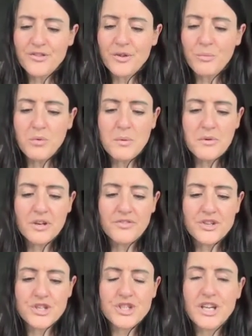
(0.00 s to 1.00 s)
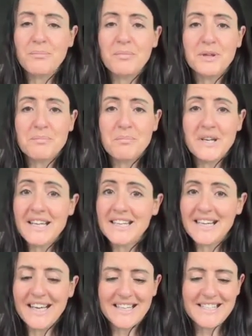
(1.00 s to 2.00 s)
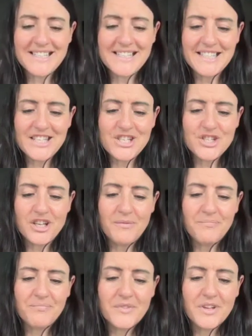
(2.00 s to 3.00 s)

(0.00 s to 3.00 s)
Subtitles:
the woman on the ship had been Anastasia.